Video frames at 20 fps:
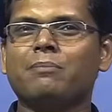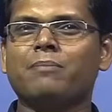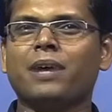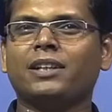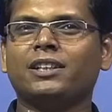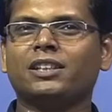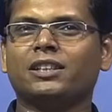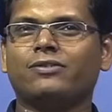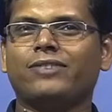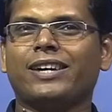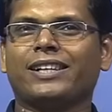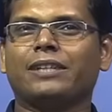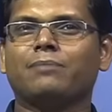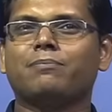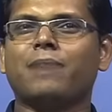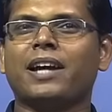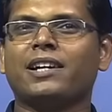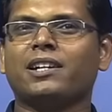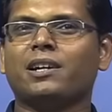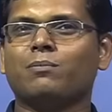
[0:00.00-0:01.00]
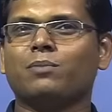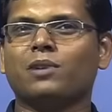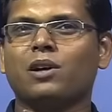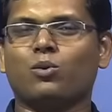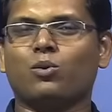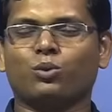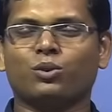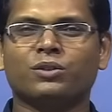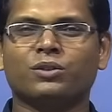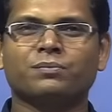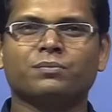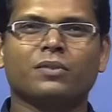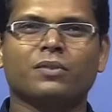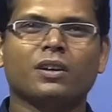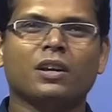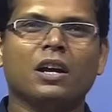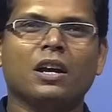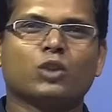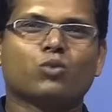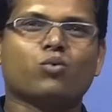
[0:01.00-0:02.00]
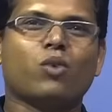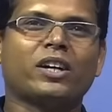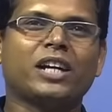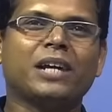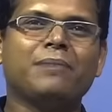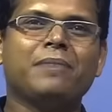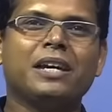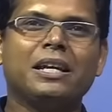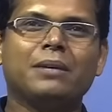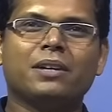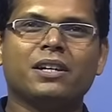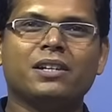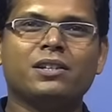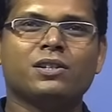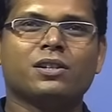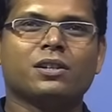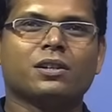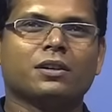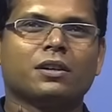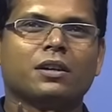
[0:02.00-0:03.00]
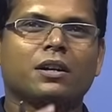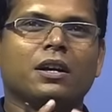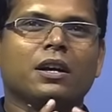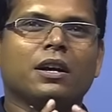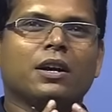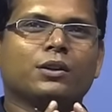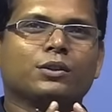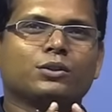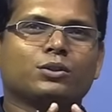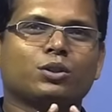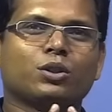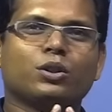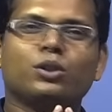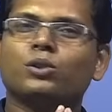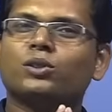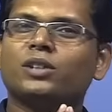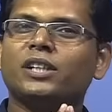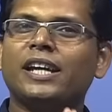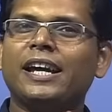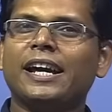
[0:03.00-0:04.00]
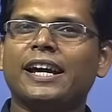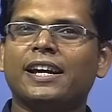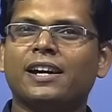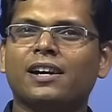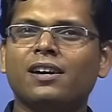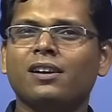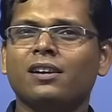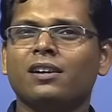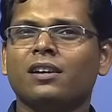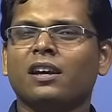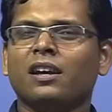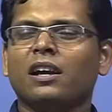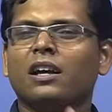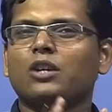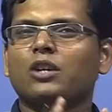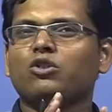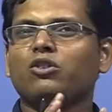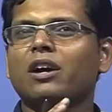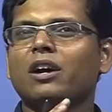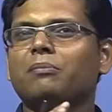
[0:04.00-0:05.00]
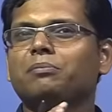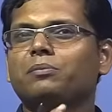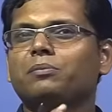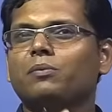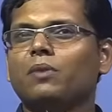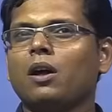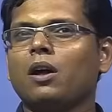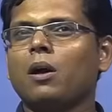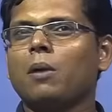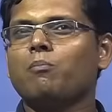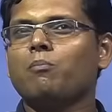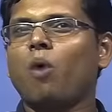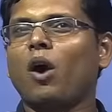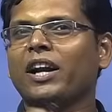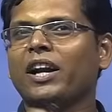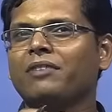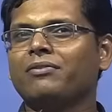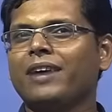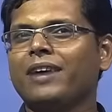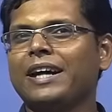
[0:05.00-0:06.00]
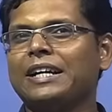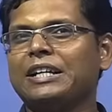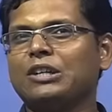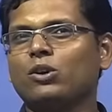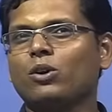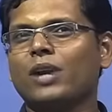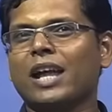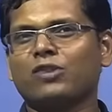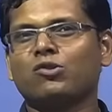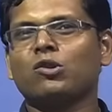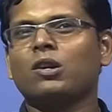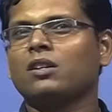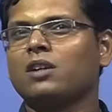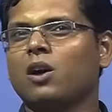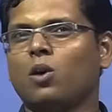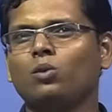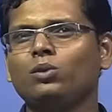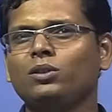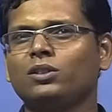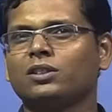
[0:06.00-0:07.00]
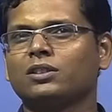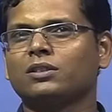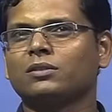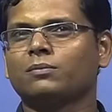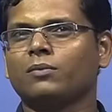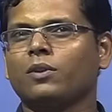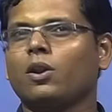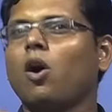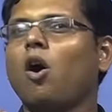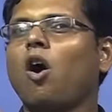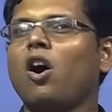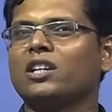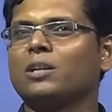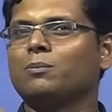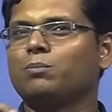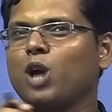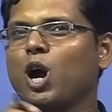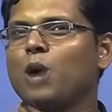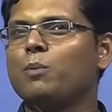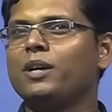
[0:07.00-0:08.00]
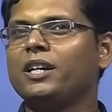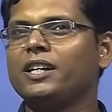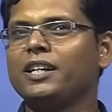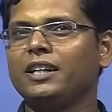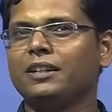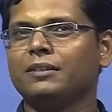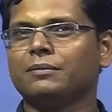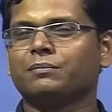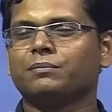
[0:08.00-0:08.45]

by this effective bigram count. So what I mean is, so you see here you have modified your actual counts or the probability.